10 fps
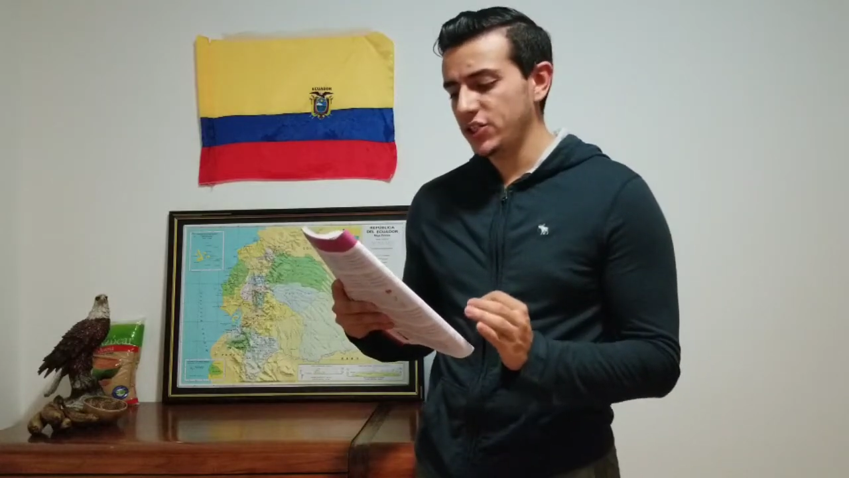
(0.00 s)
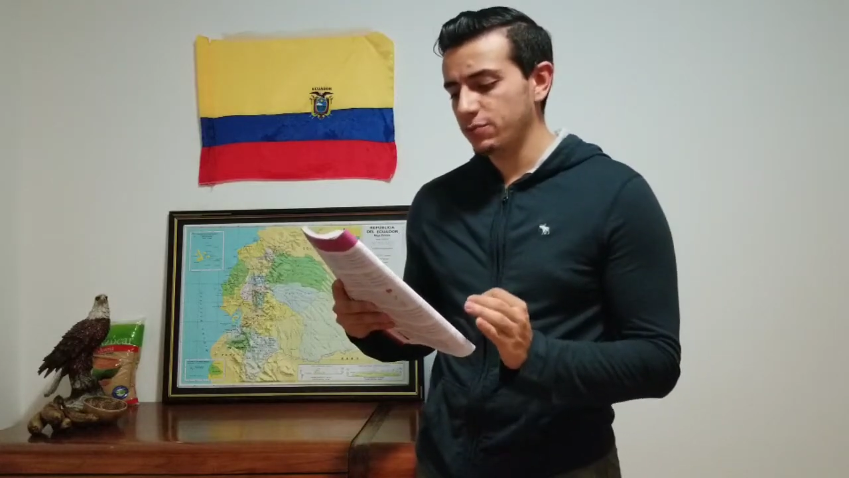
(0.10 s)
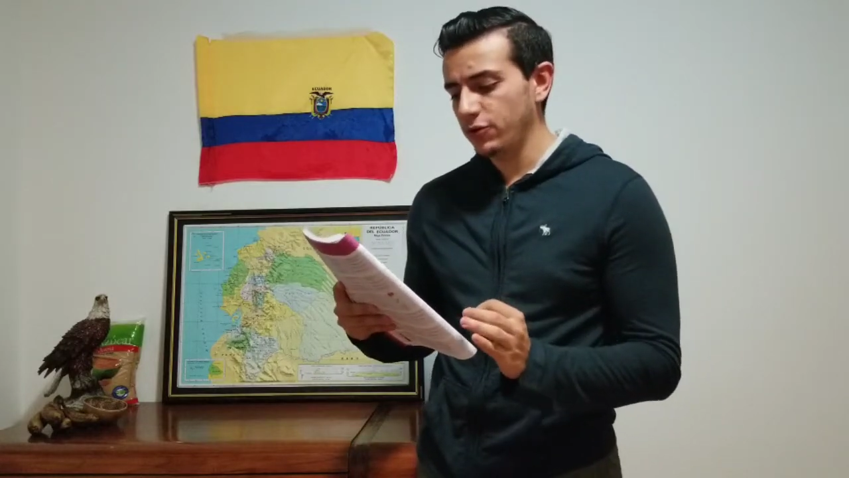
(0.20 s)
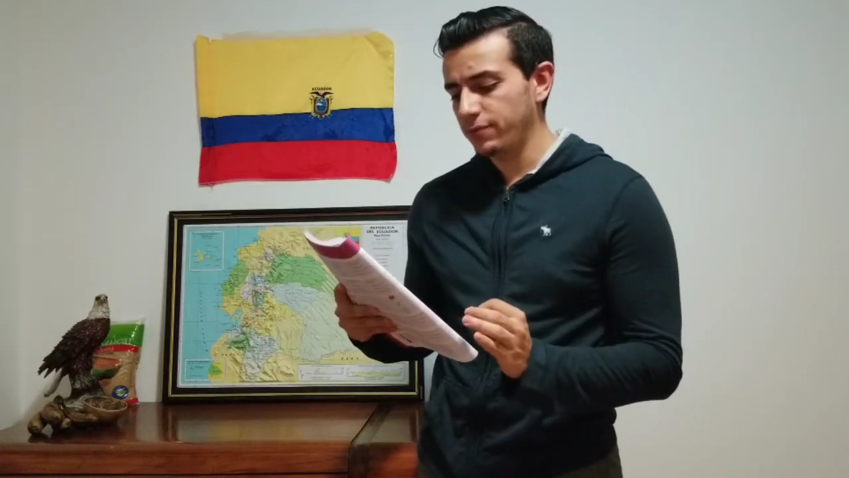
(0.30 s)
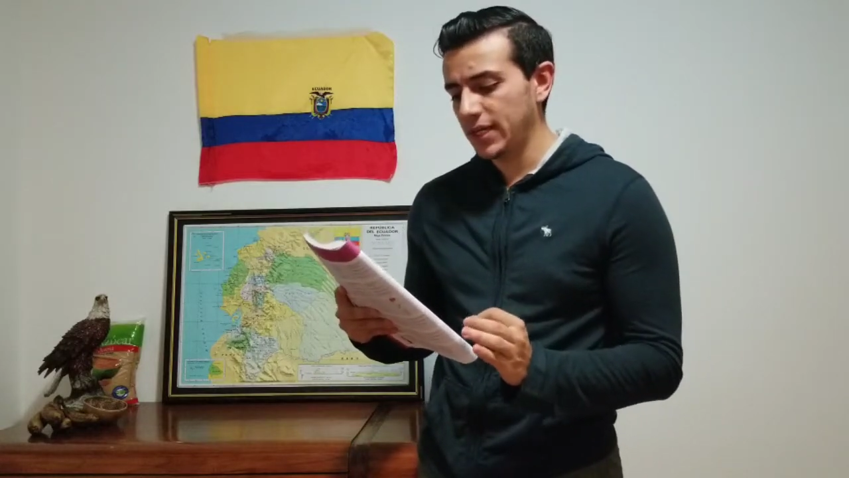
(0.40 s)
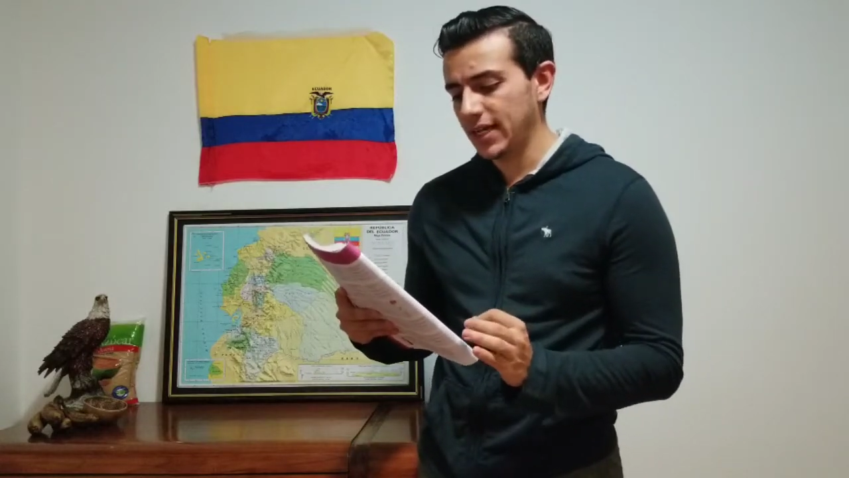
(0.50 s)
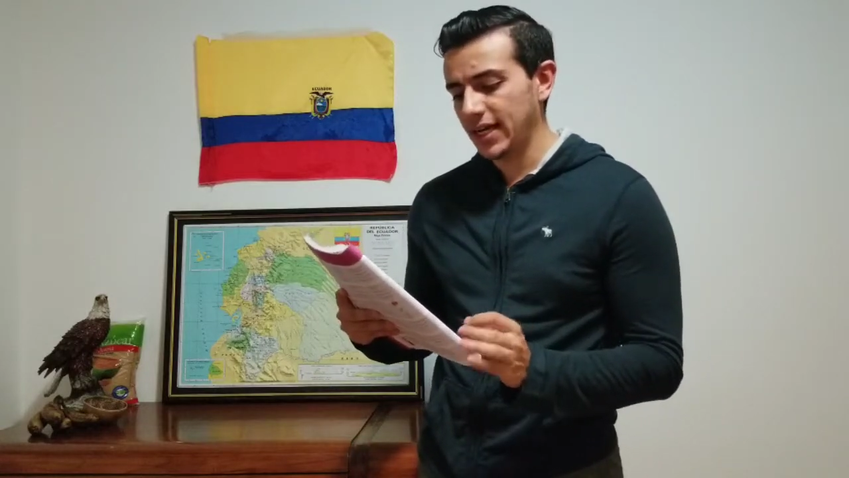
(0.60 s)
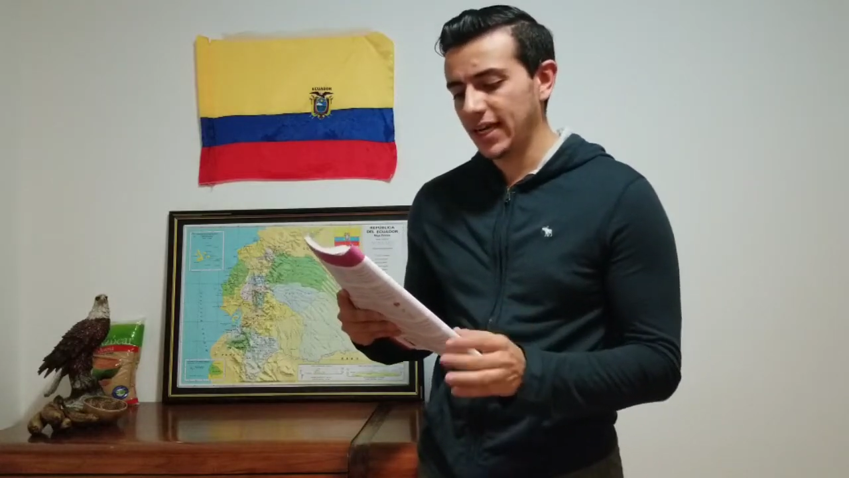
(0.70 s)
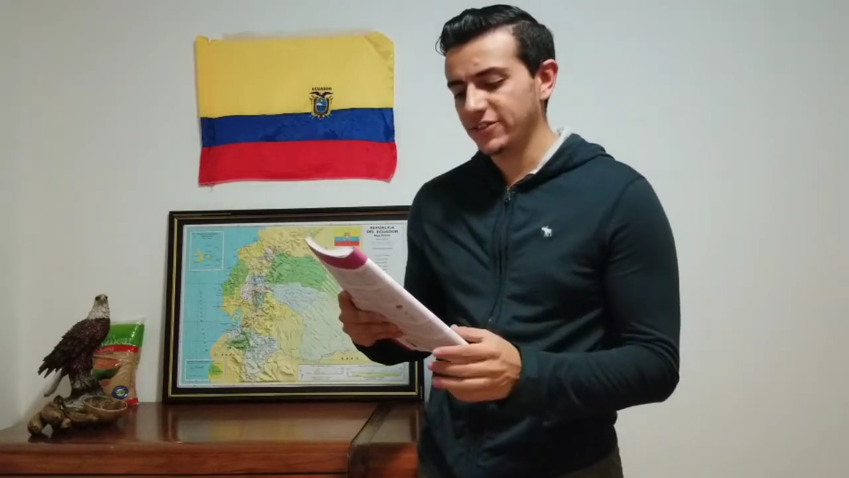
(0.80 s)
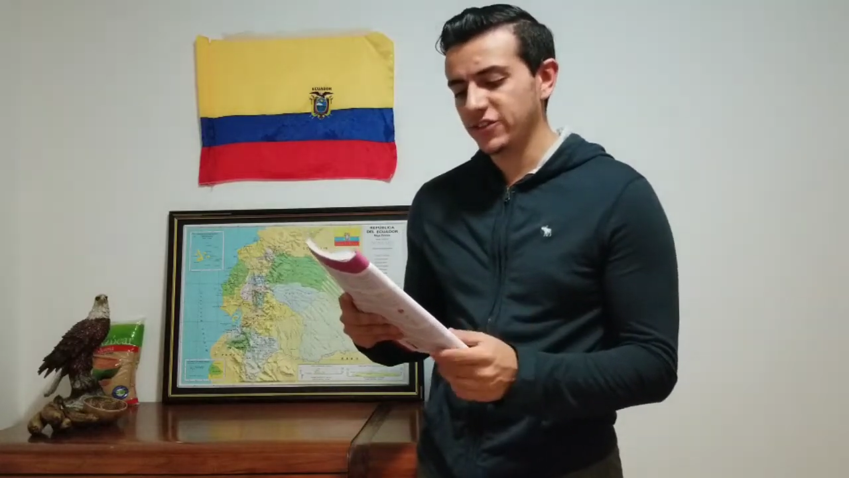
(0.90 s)
movement
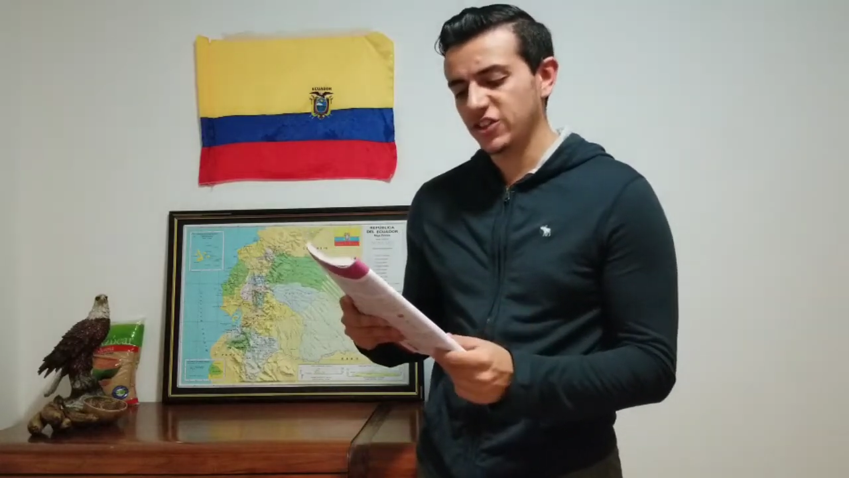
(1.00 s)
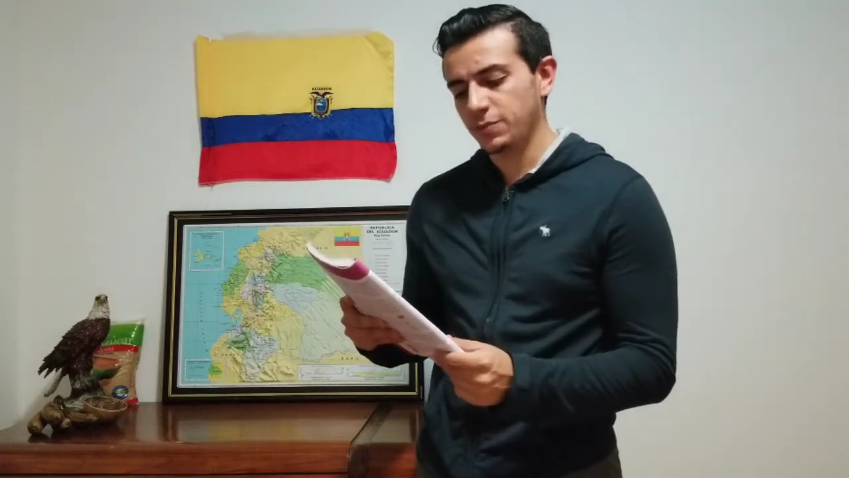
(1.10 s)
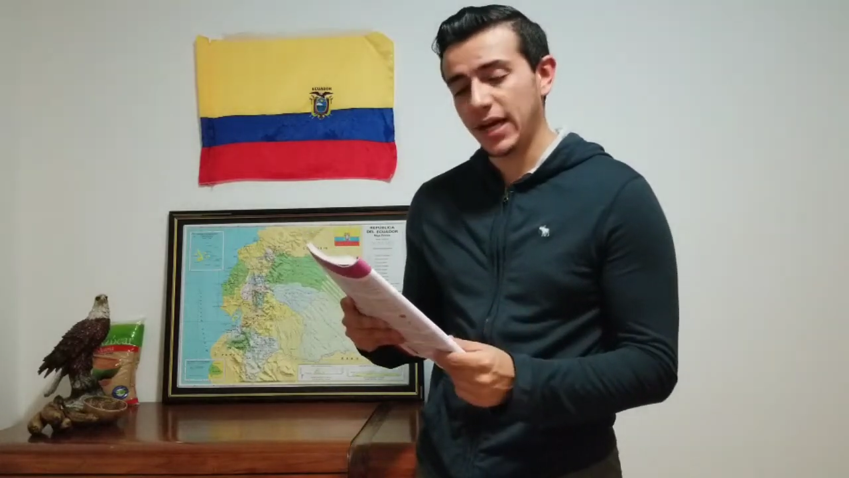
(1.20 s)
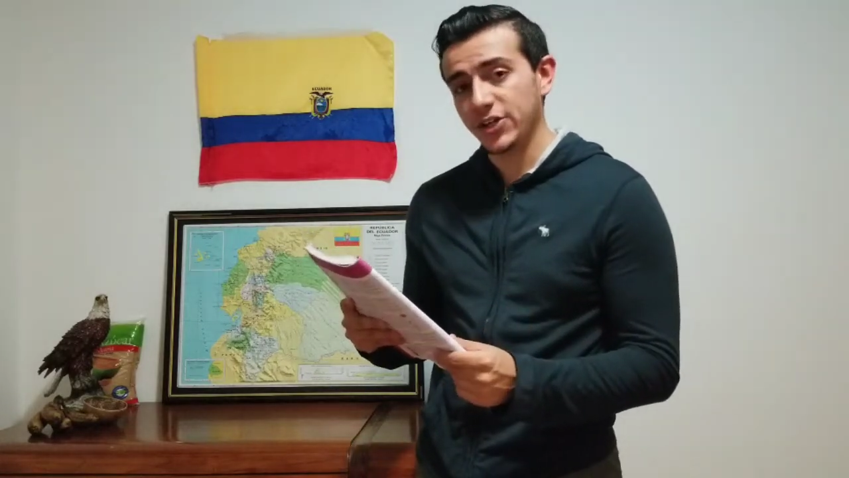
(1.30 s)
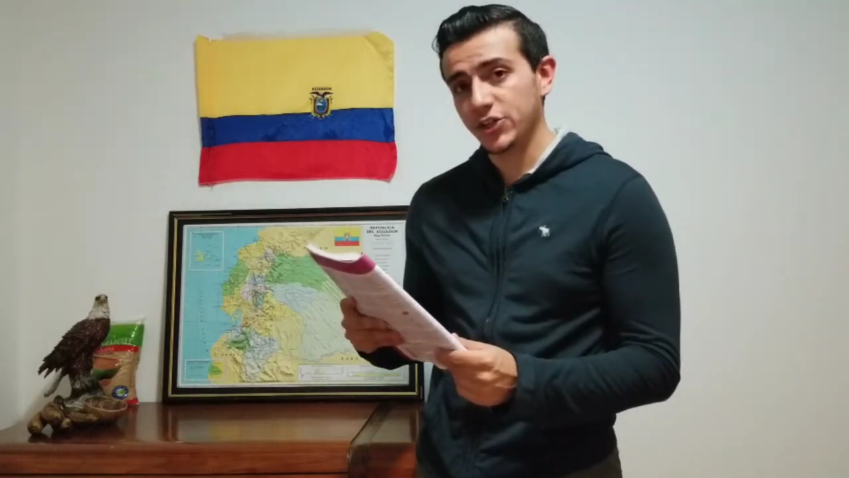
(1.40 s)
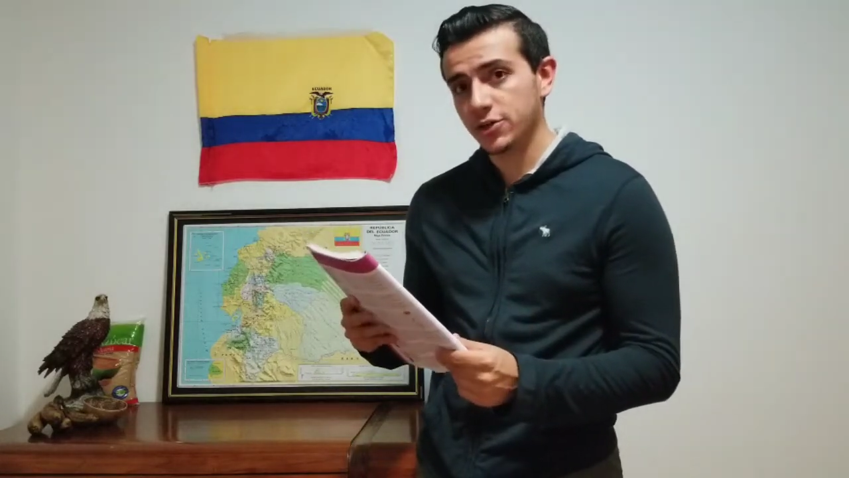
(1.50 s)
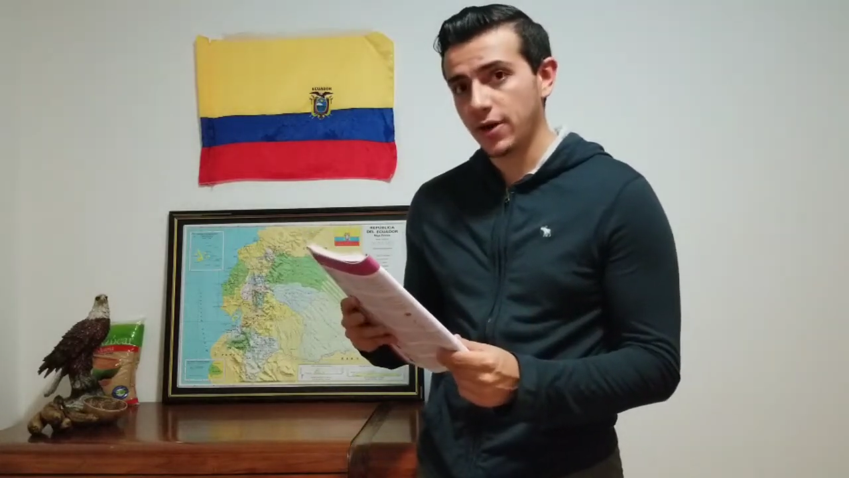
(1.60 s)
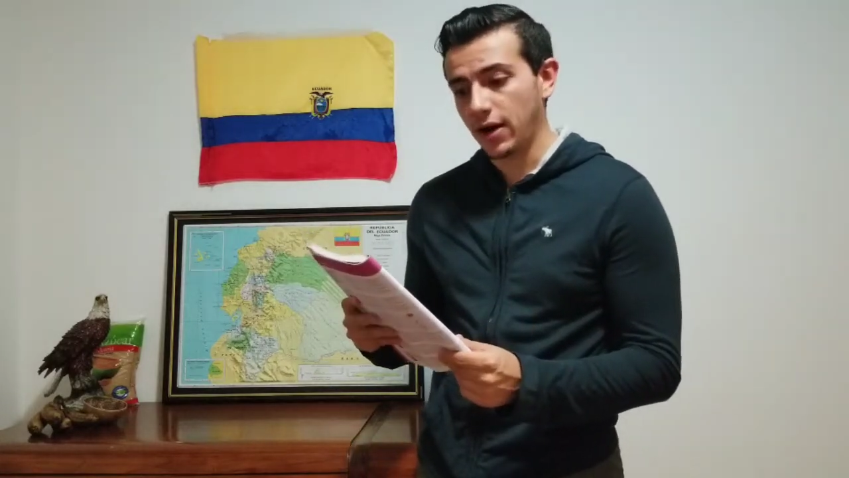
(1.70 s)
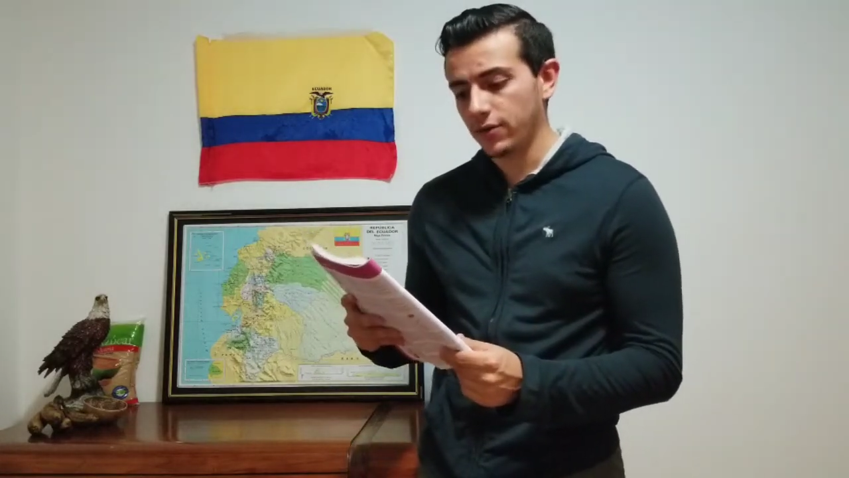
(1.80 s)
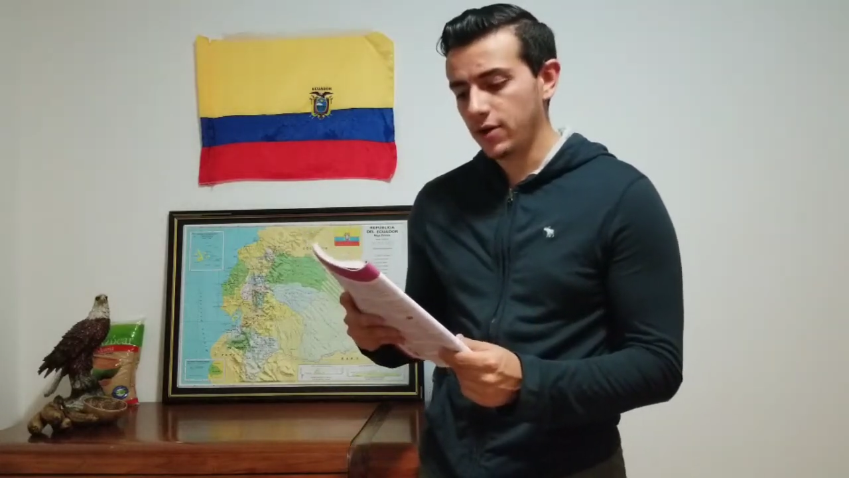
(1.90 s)
against the Spanish crown.